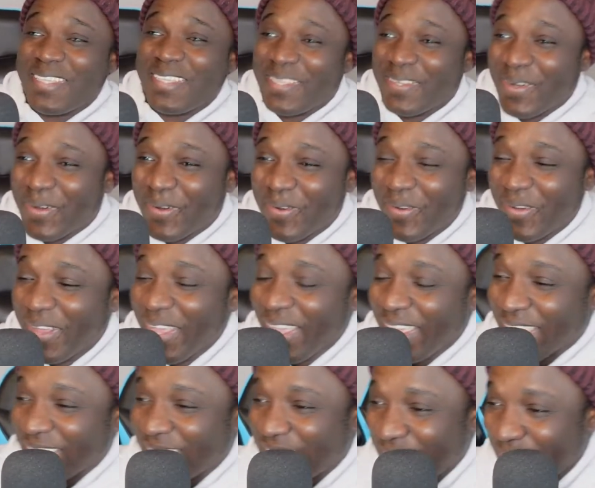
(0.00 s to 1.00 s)

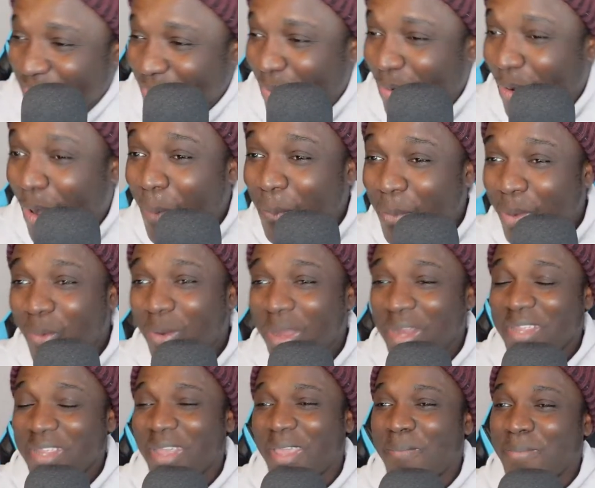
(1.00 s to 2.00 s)
it now? Humble one
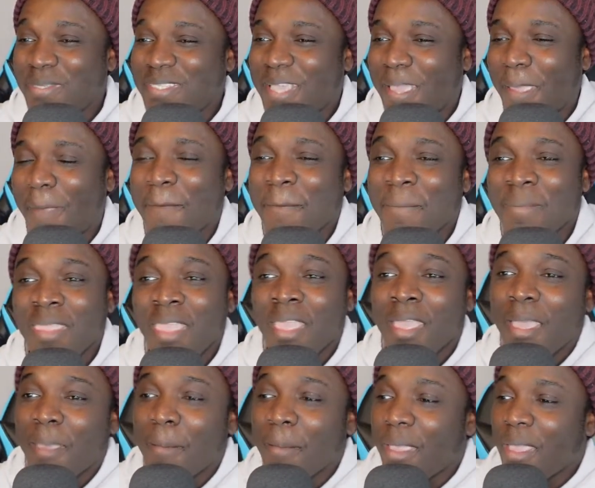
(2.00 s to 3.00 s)
in him say,
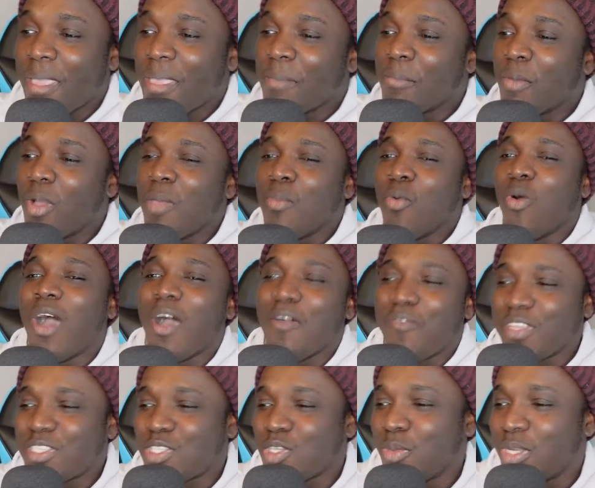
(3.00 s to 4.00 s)
him want for
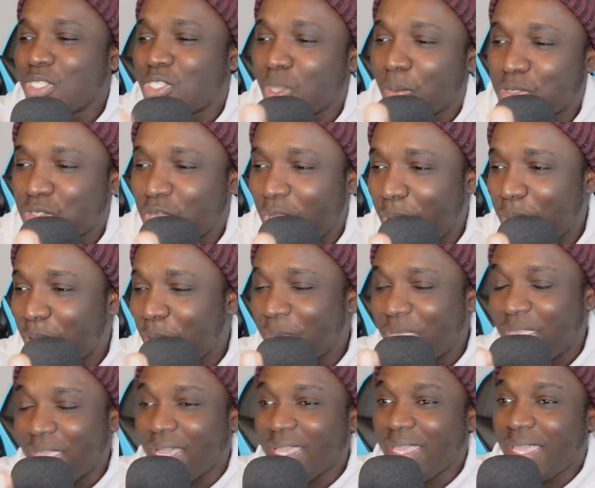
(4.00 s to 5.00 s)
so much subscriber I
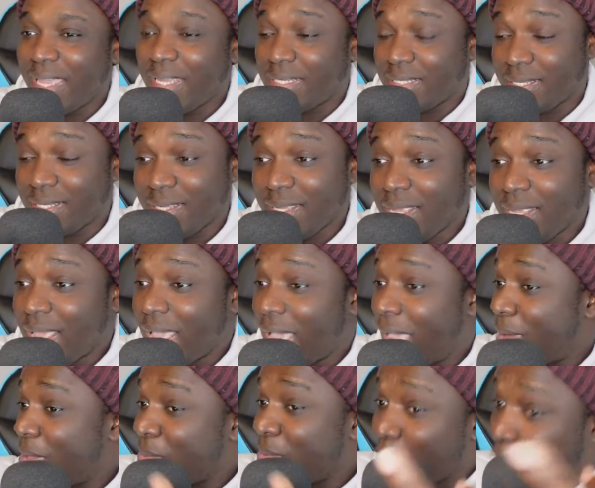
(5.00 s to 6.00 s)
can get.
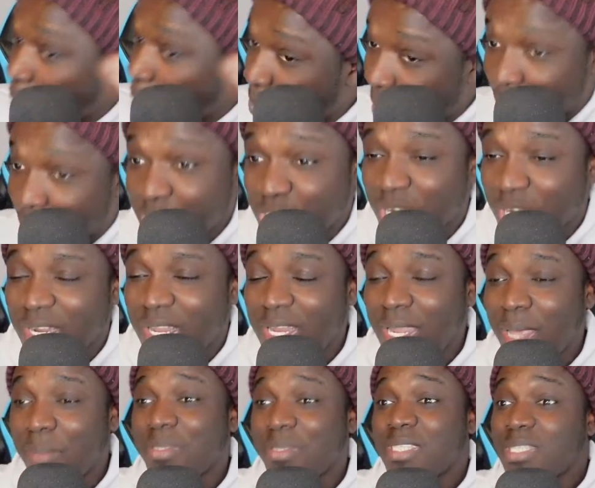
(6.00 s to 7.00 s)
And him come on my channel
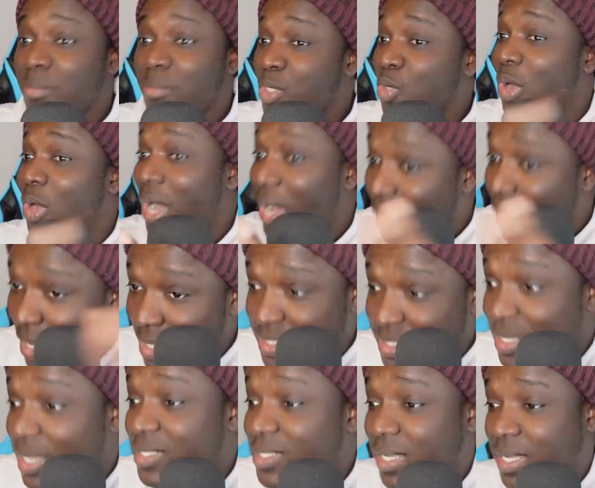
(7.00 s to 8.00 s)
them, see me do all
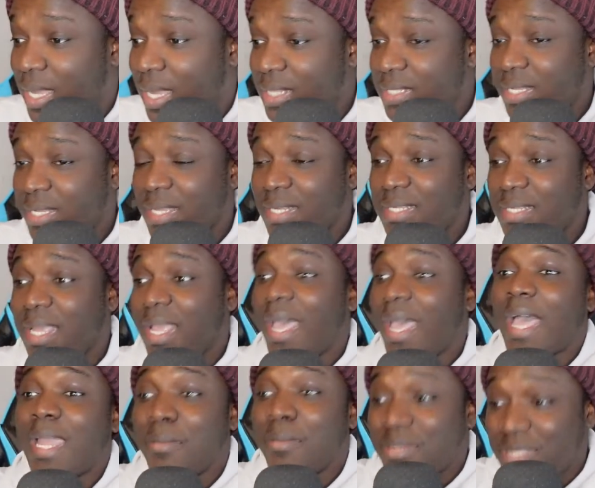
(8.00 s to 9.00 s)
sorts of content.
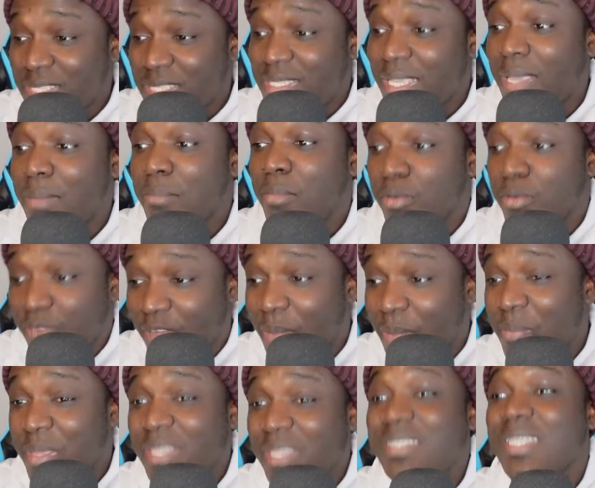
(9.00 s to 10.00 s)
And him see say my fan
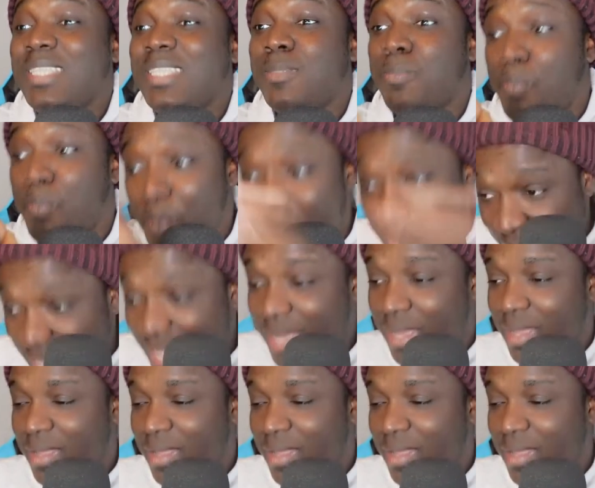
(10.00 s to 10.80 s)
base is big.